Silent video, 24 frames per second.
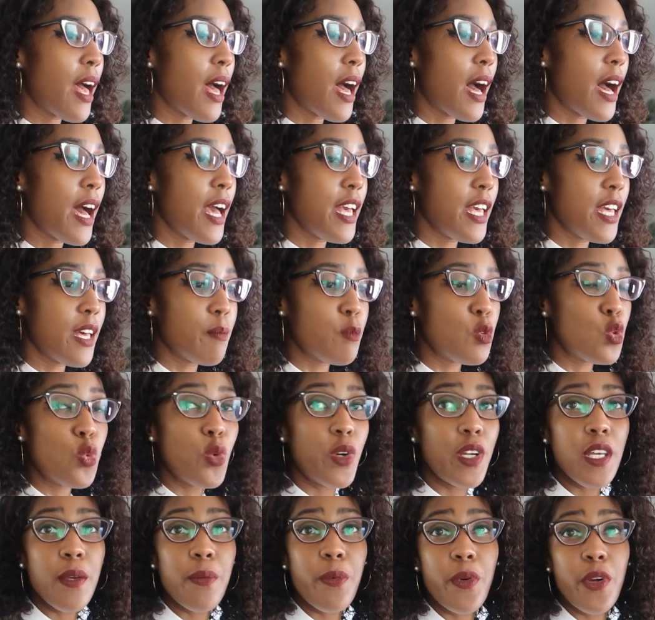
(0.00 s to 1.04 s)
I am
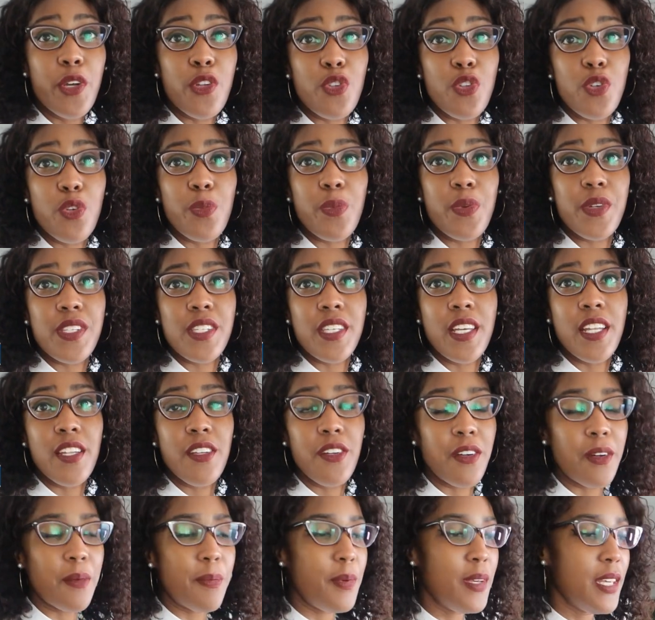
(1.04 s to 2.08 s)

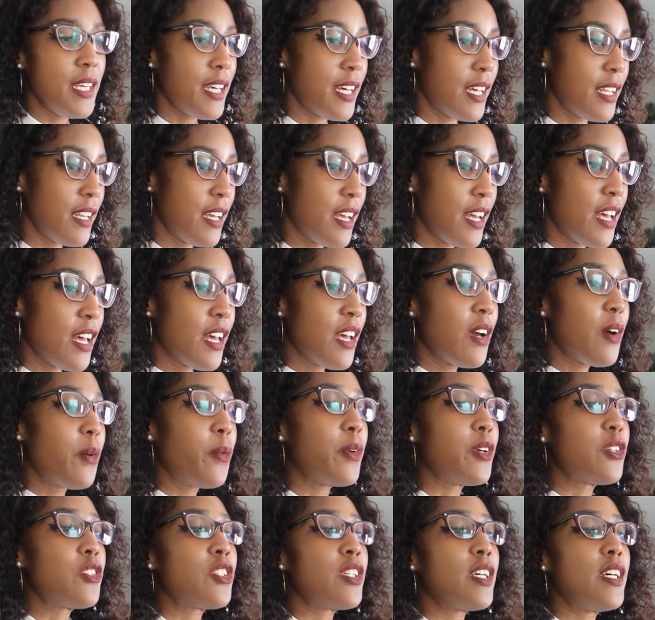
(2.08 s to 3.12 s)
20.2% European,
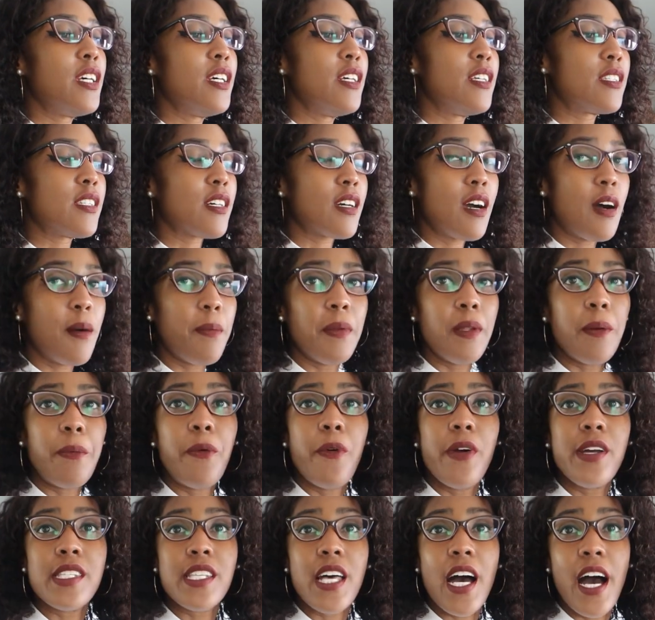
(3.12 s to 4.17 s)
which is a couple of
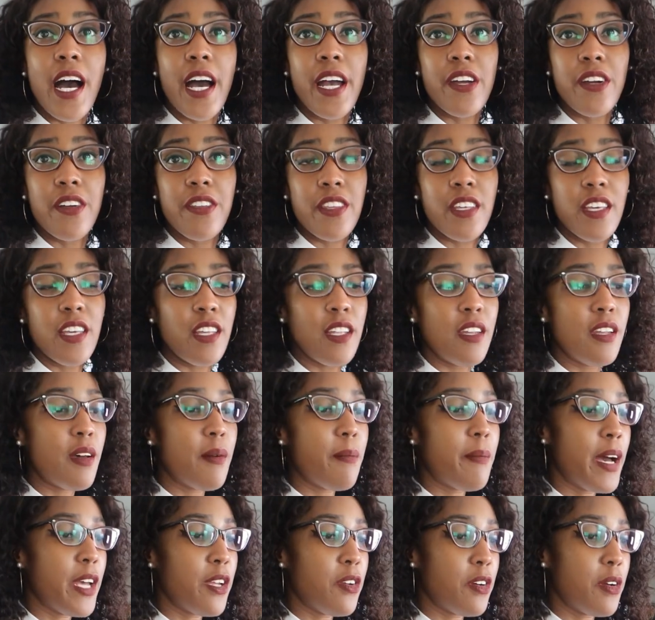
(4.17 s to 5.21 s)
points higher
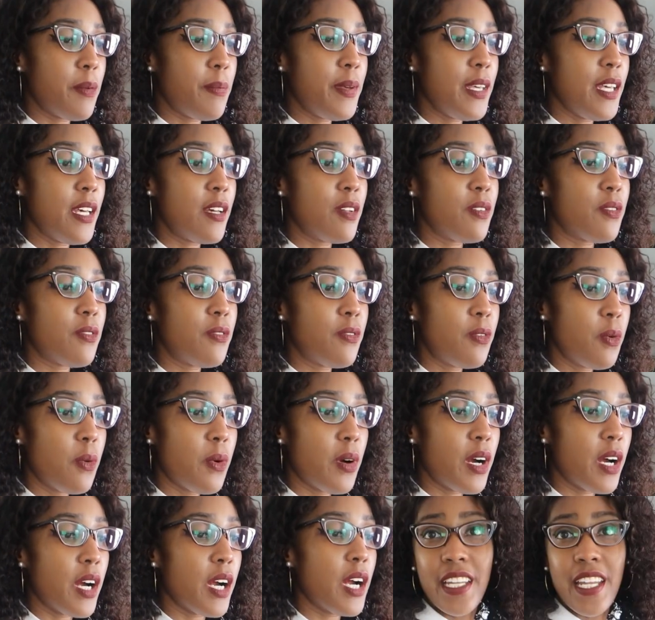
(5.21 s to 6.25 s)
than my European
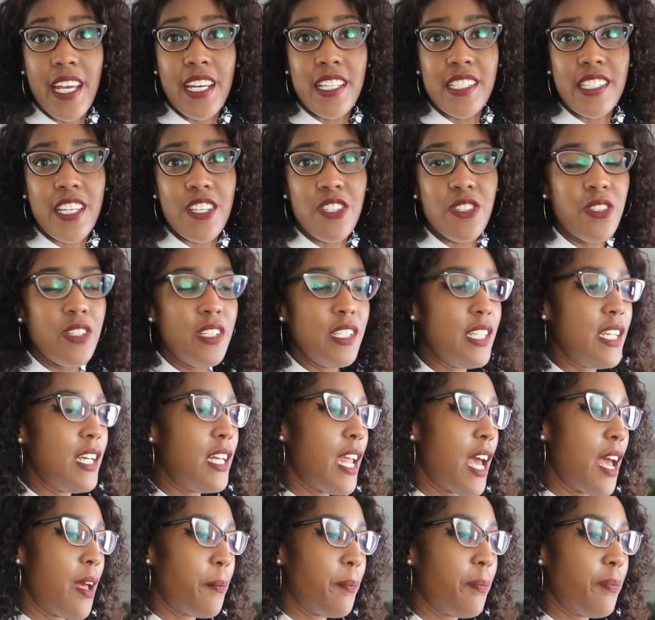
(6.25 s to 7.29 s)
4 in Ancestry
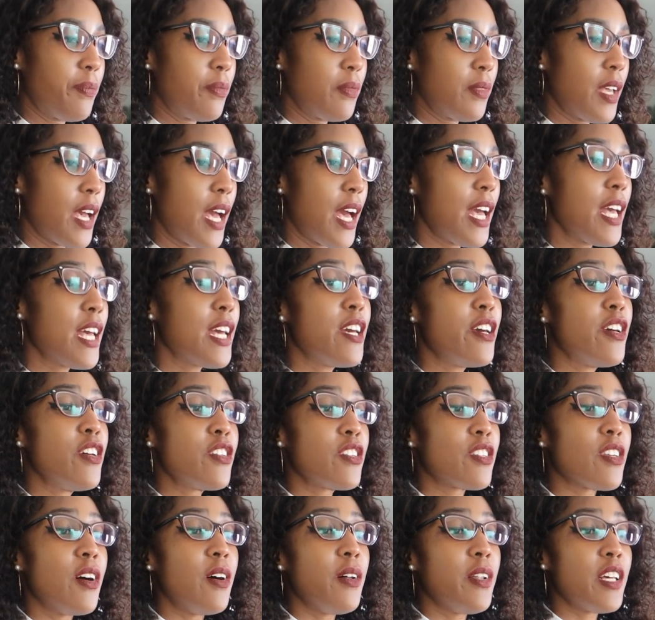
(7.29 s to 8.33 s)
DNA, okay?
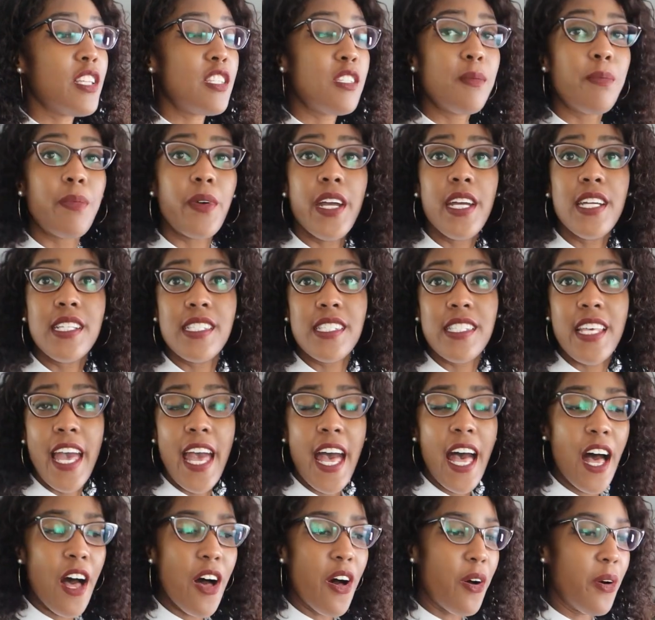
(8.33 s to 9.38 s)
So let's break
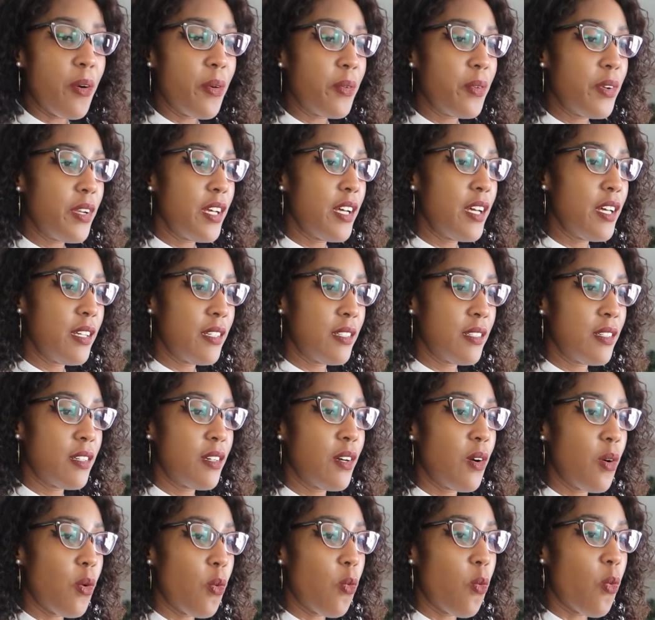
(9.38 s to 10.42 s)
down
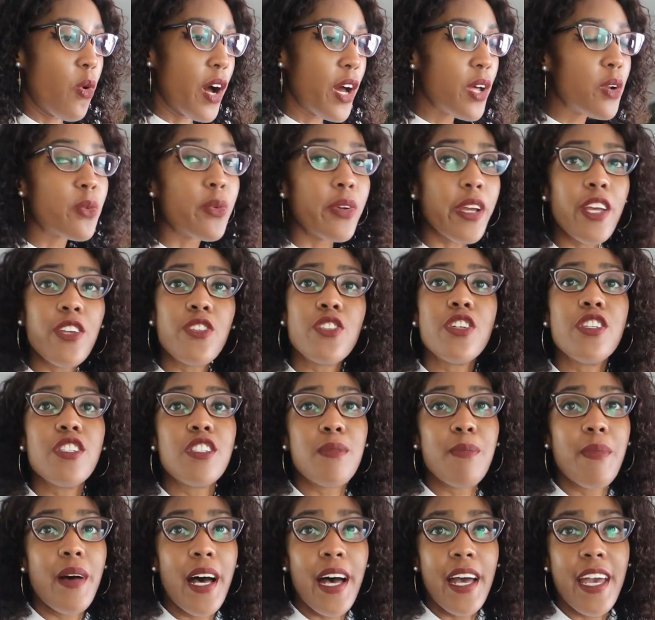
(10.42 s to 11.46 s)
what
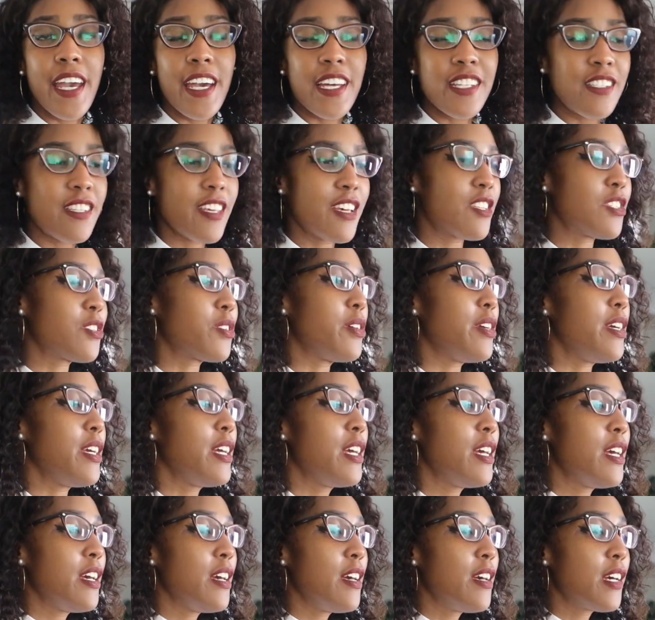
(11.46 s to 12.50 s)
regions my
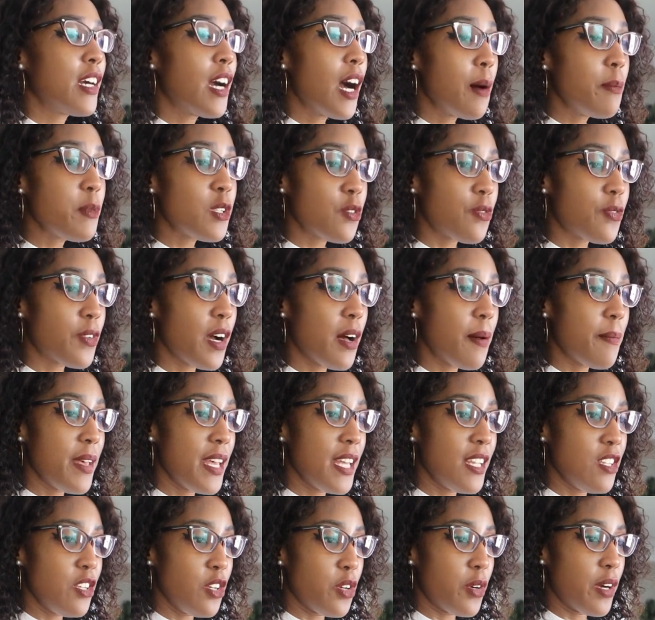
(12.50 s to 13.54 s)
ancestry comes from
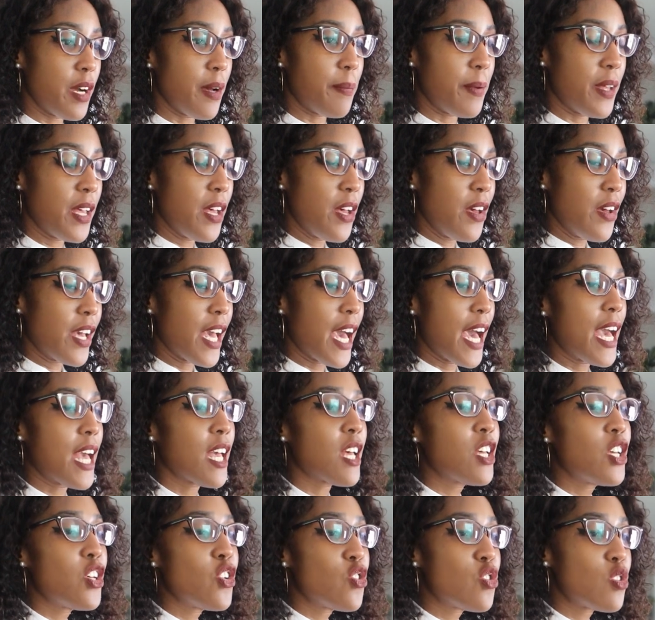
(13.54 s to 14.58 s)
in Europe,
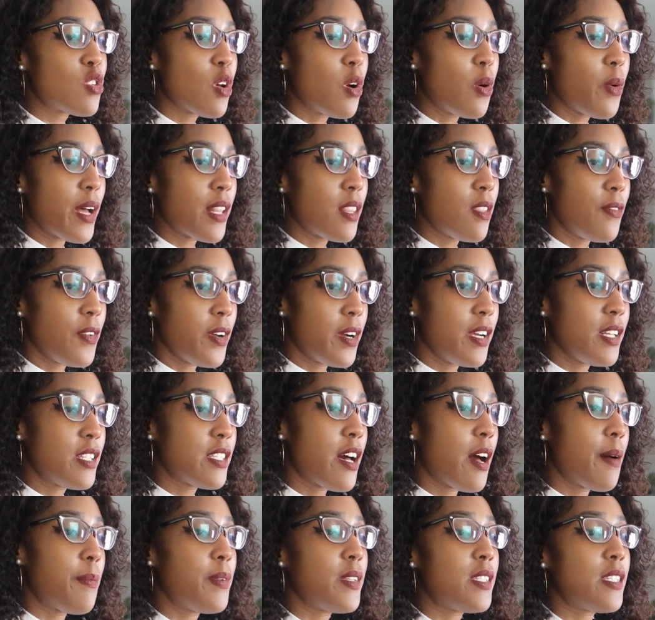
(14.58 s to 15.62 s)
okay? So at the very
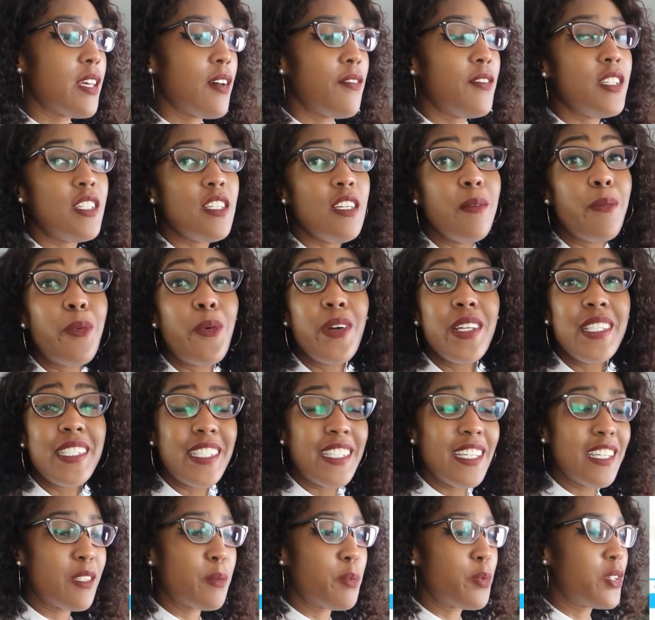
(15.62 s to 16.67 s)
top at
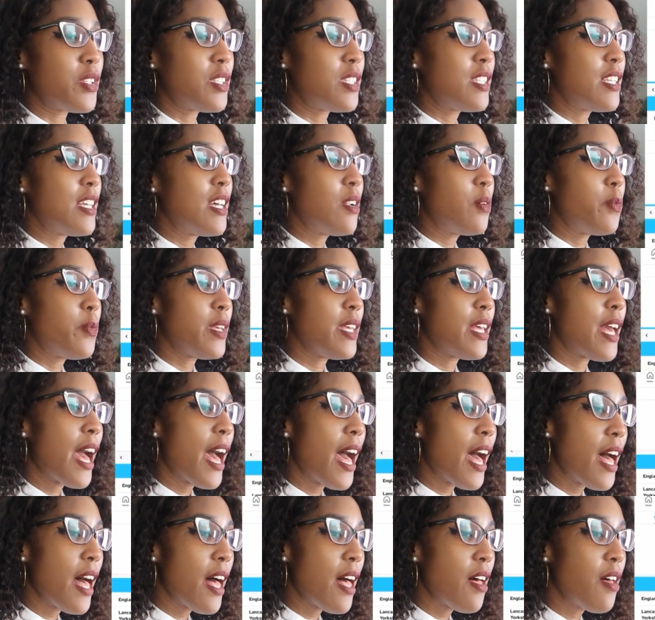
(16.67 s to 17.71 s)
17.6%, we
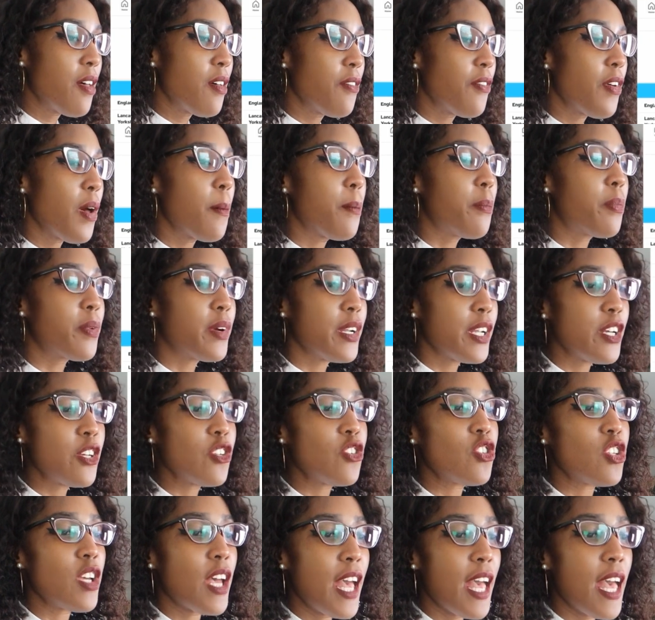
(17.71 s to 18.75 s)
have
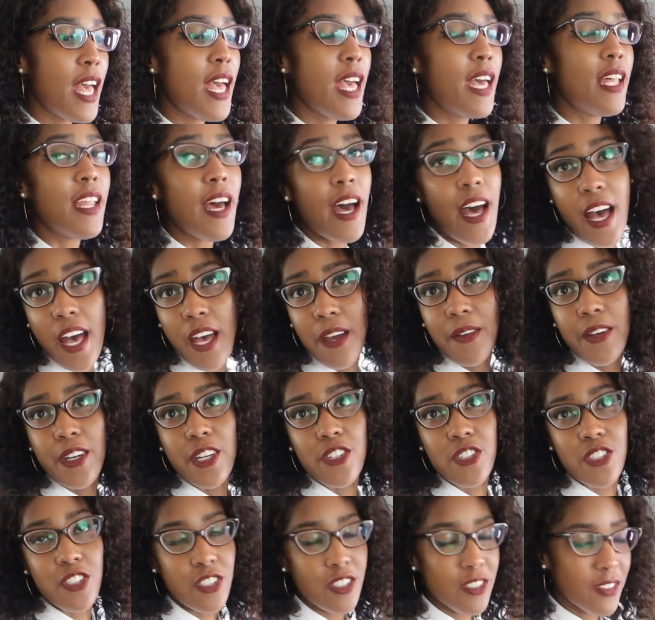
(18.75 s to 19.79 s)
British and
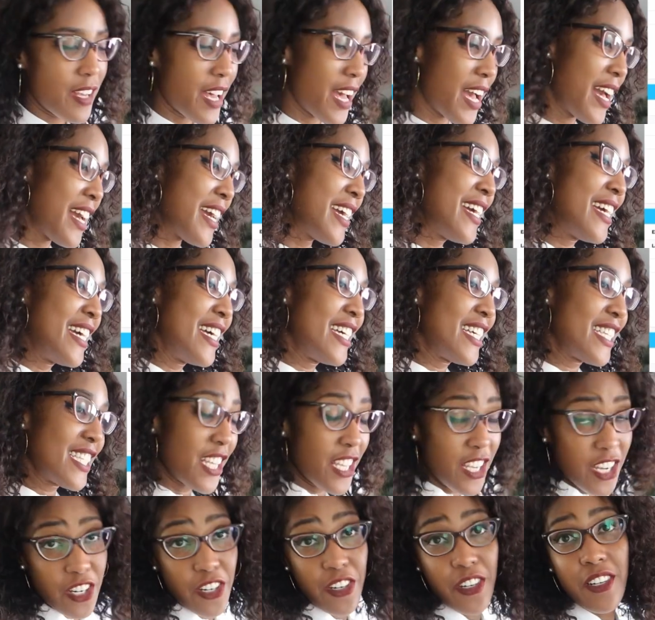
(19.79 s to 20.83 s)
Irish, okay?
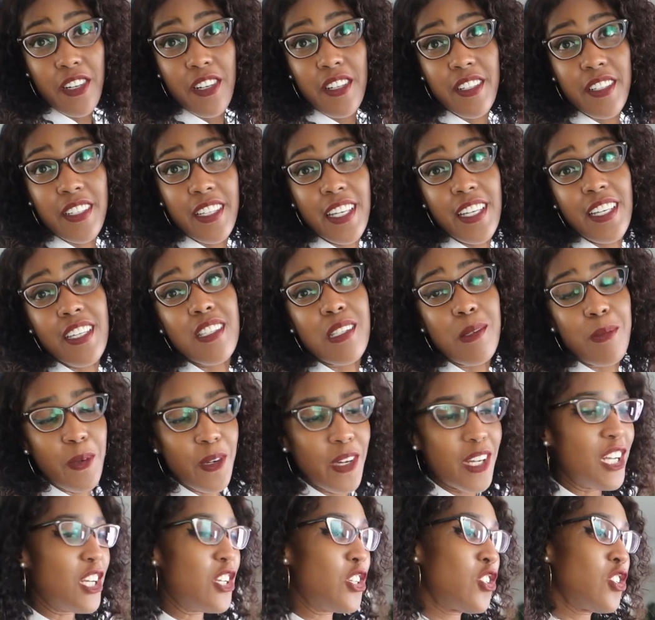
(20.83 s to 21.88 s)
So your girl is
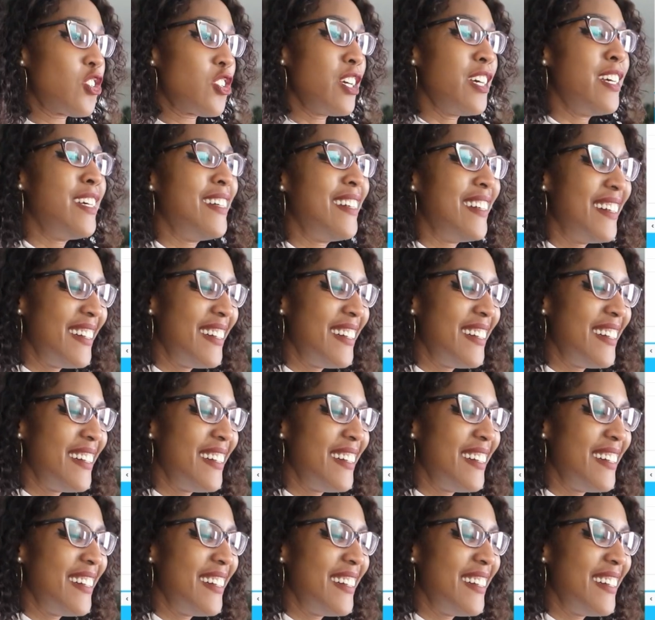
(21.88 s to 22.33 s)
British.